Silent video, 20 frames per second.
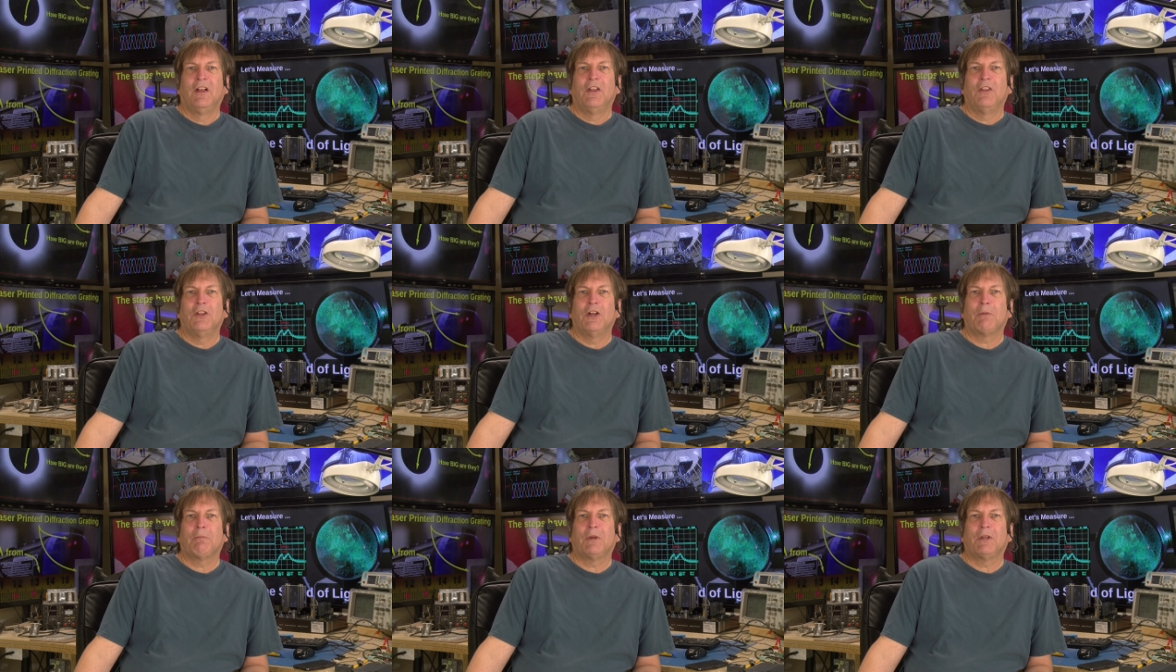
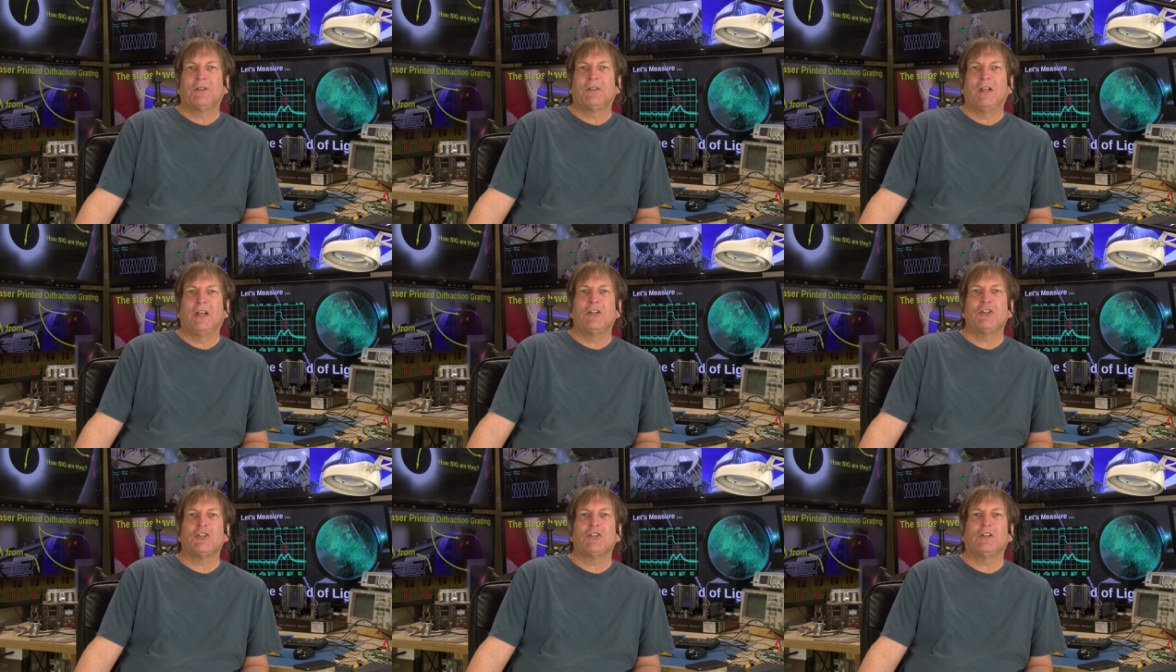they're
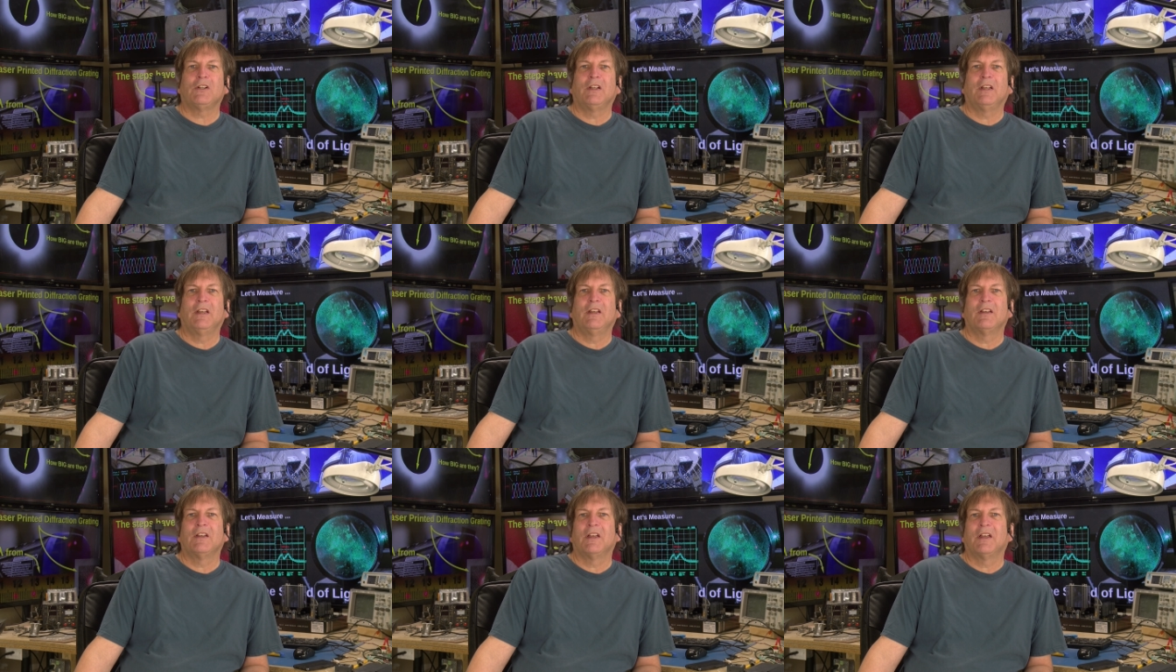
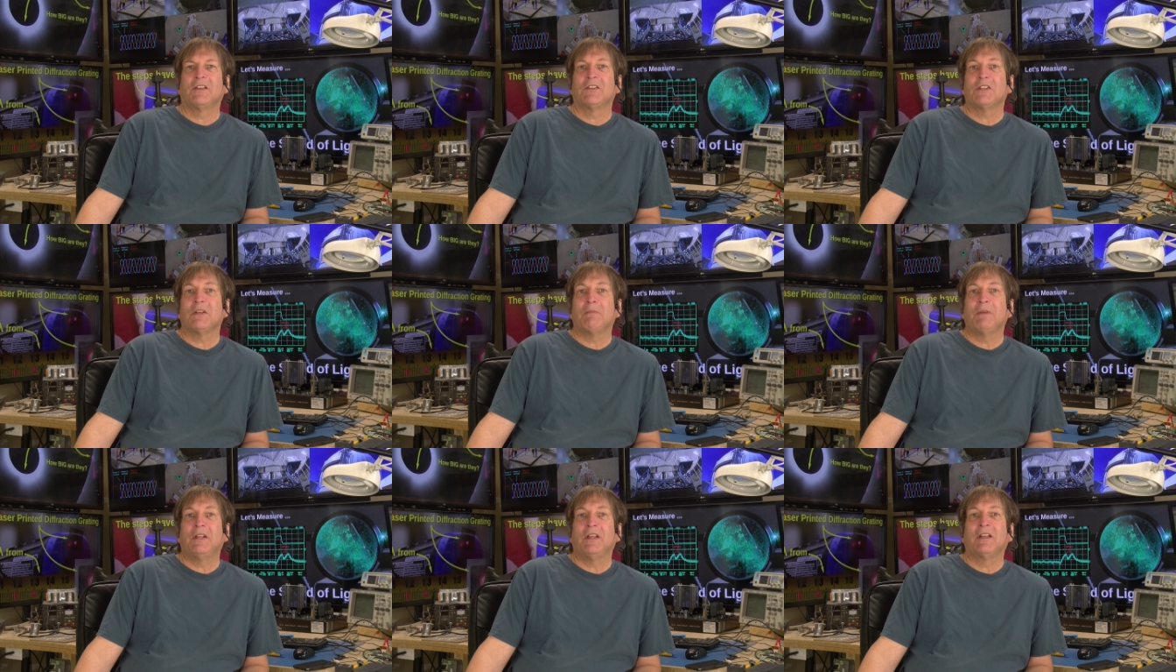potentially
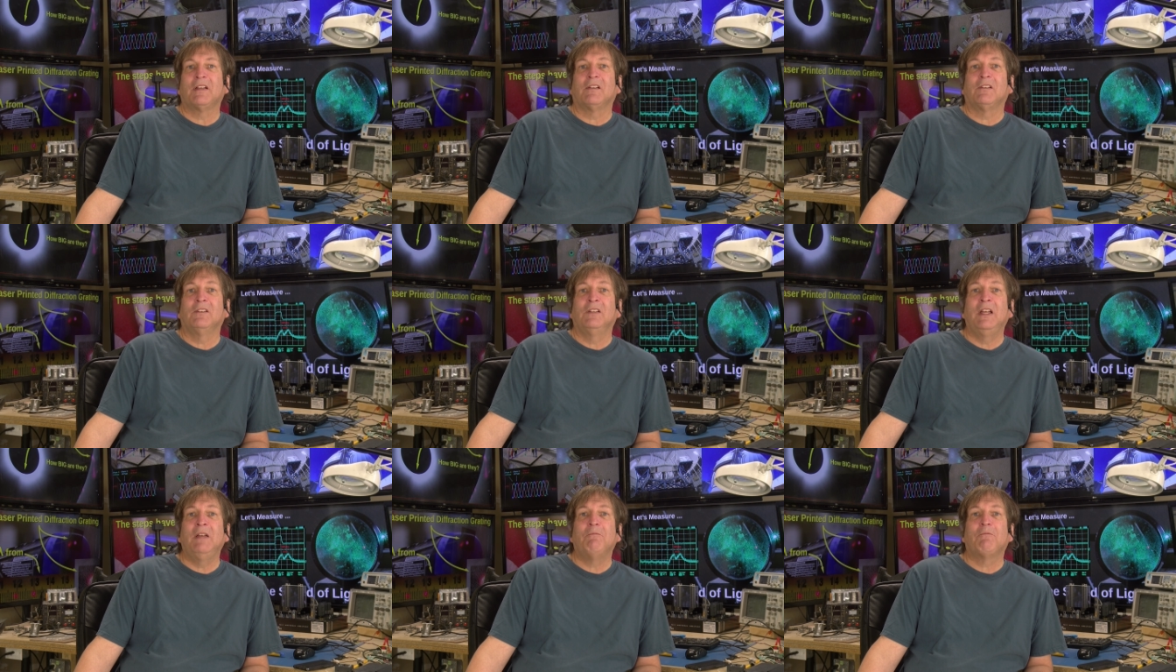exhibiting
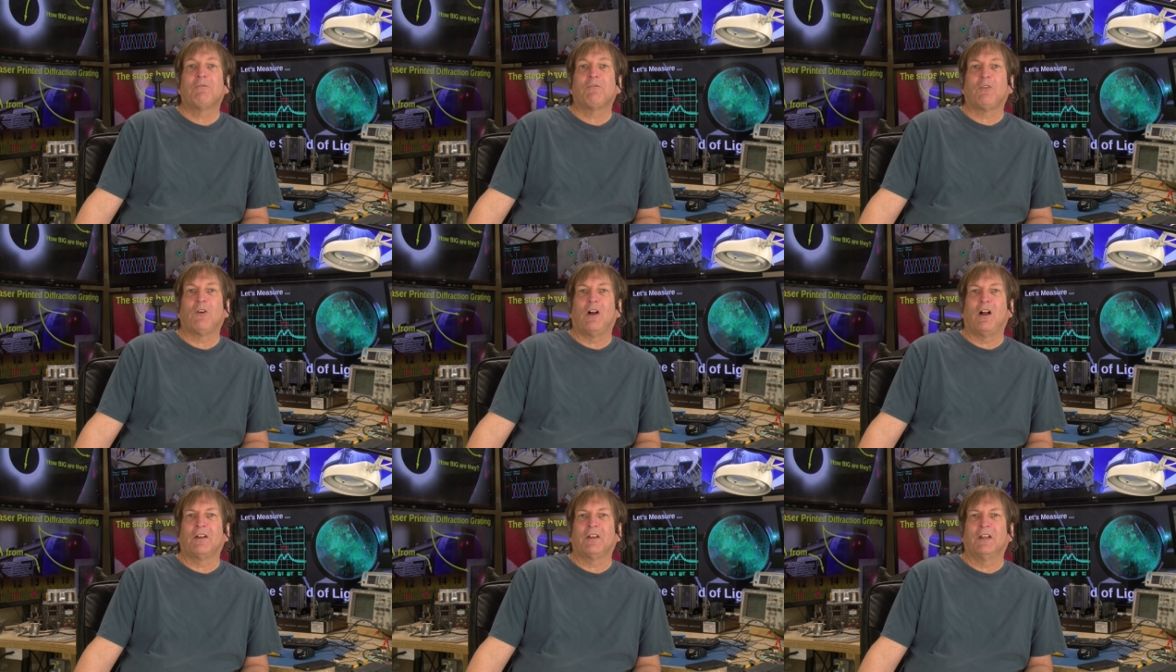
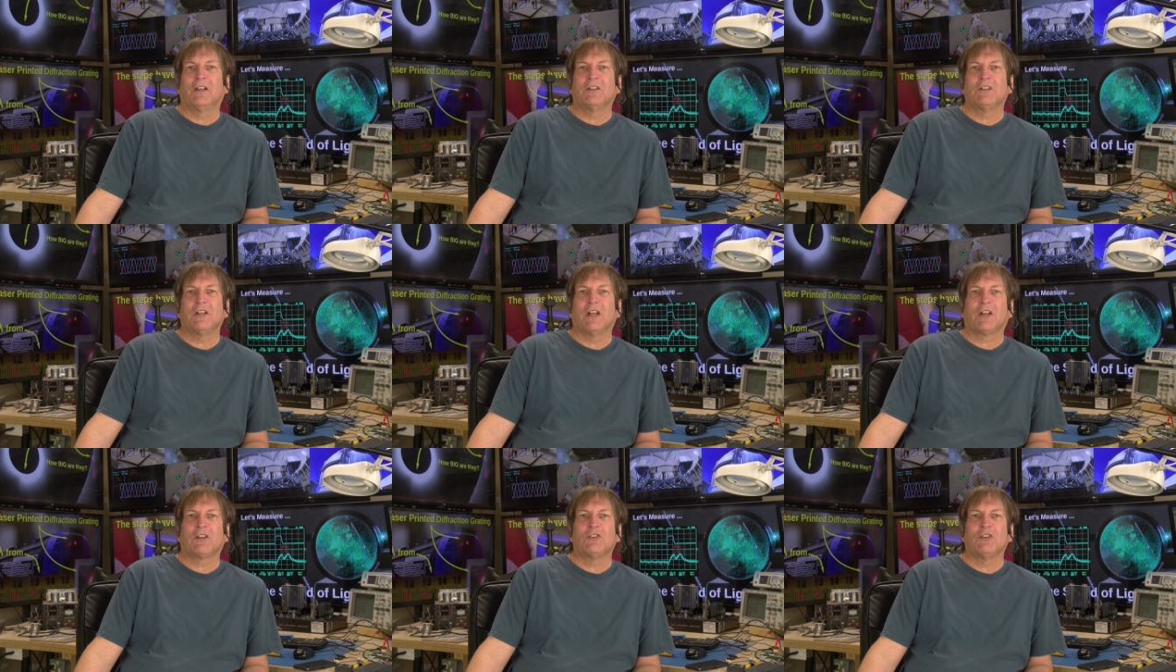leapfrogging
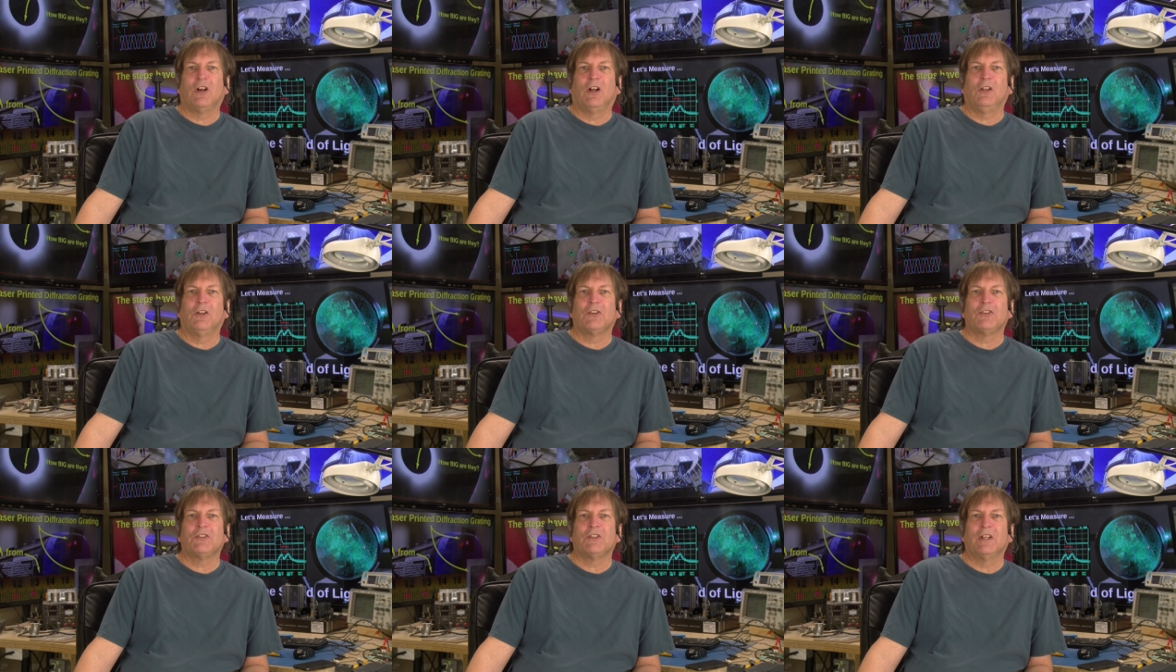
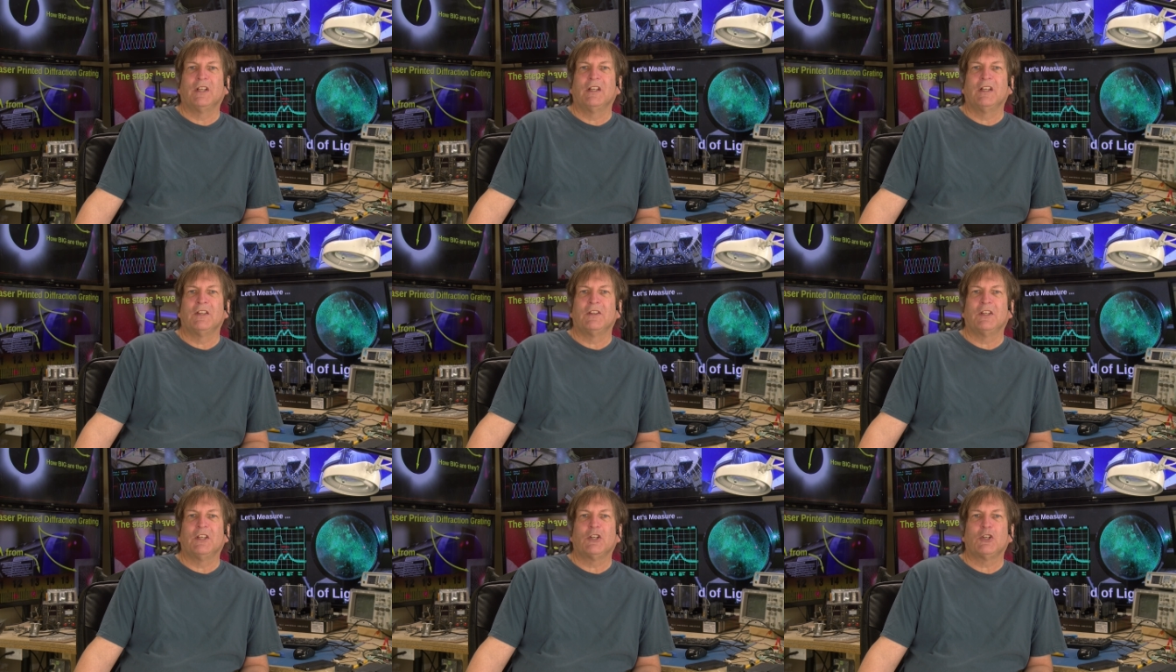
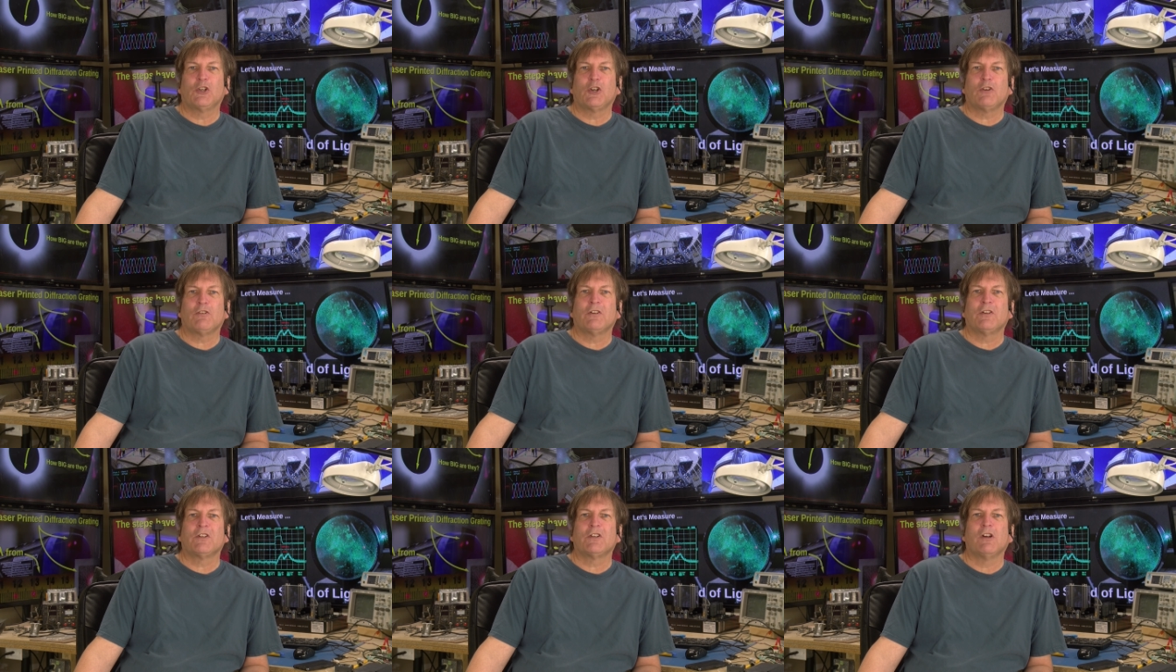technology in the
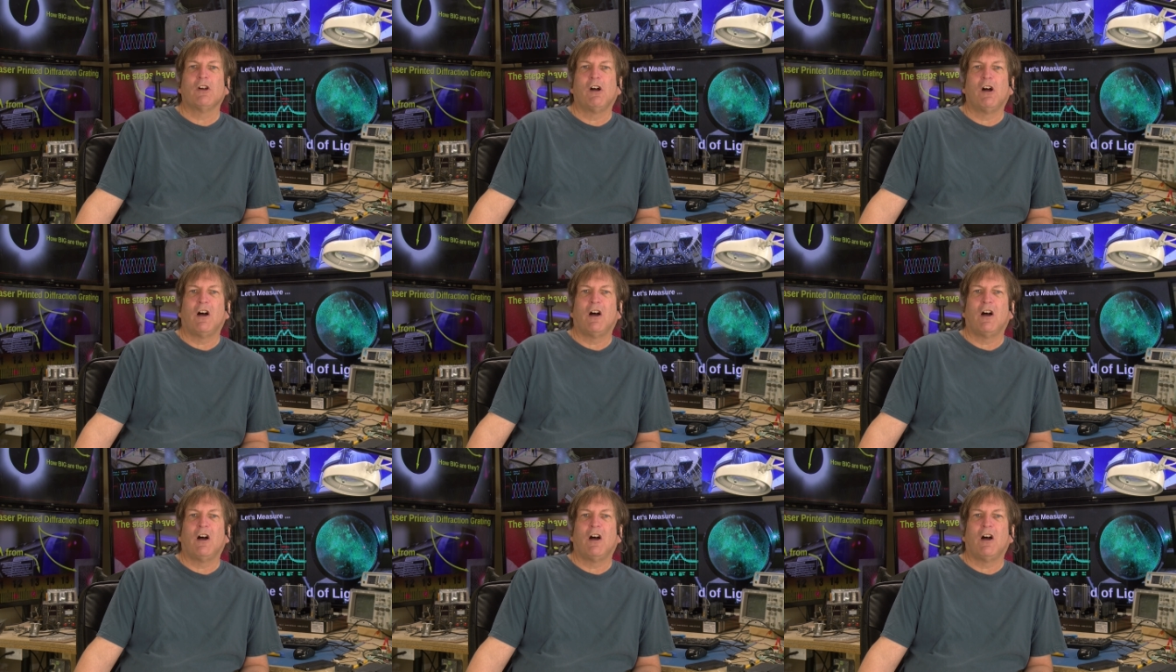current